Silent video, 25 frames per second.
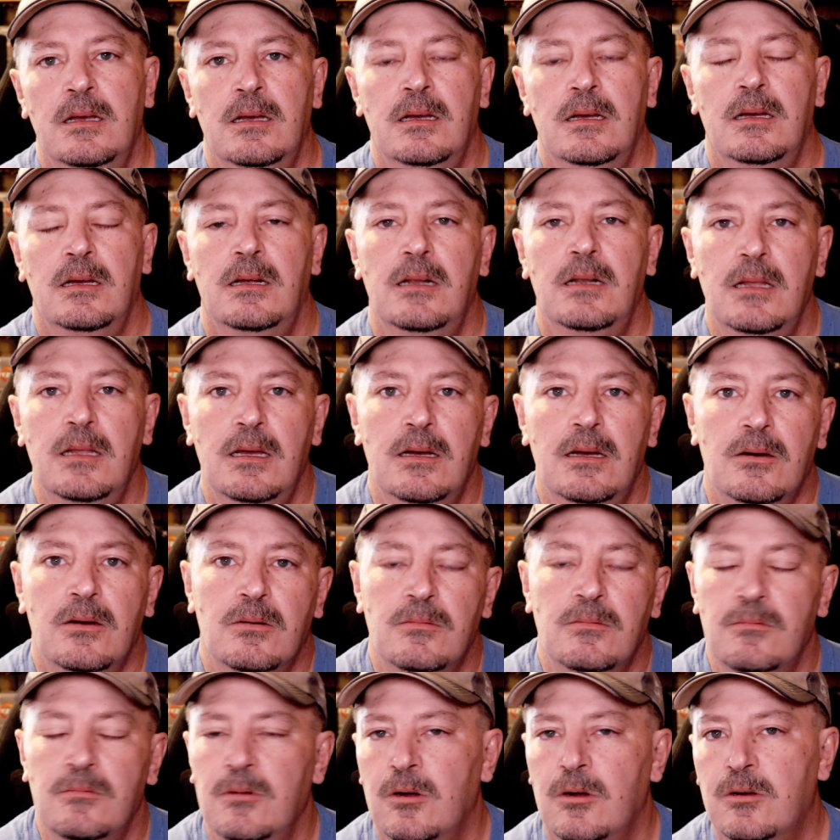Hello,
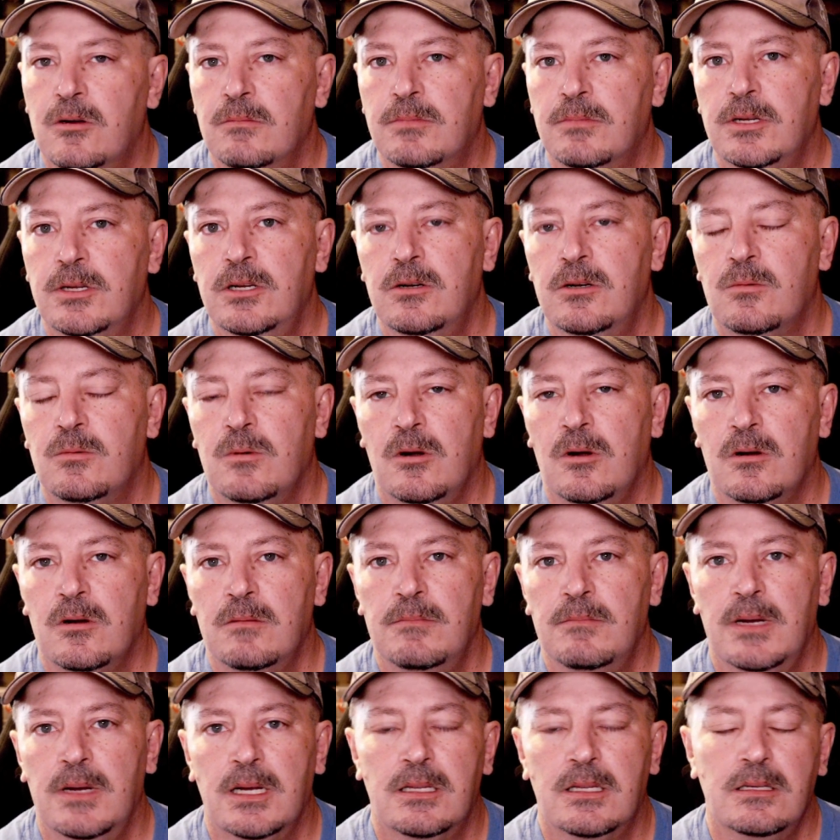welcome to or welcome
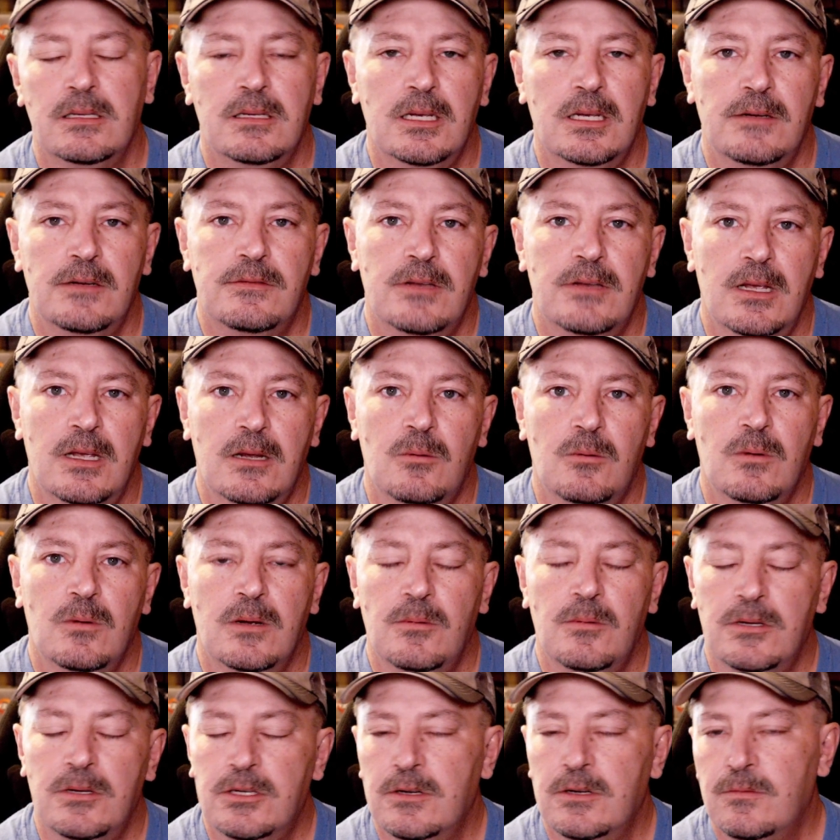back to Daves Techway,
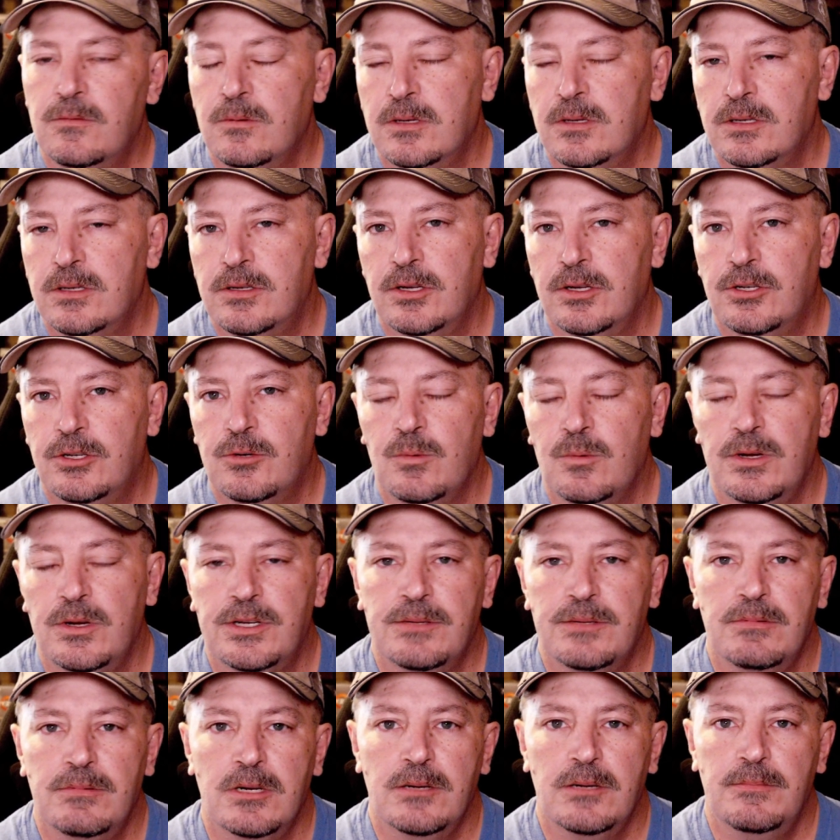whichever way the
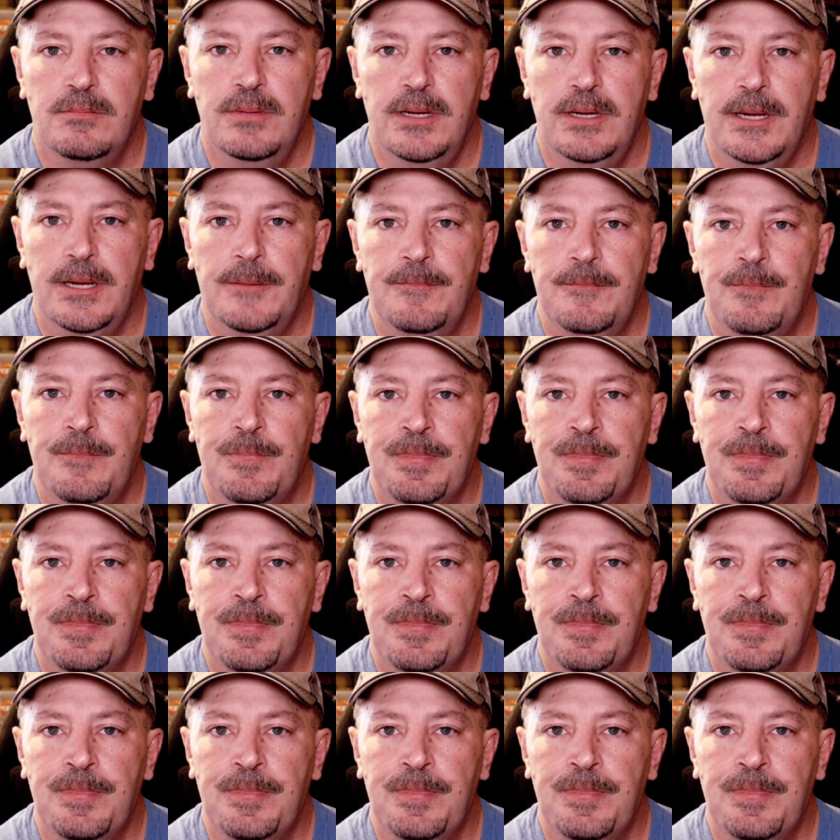situation may be.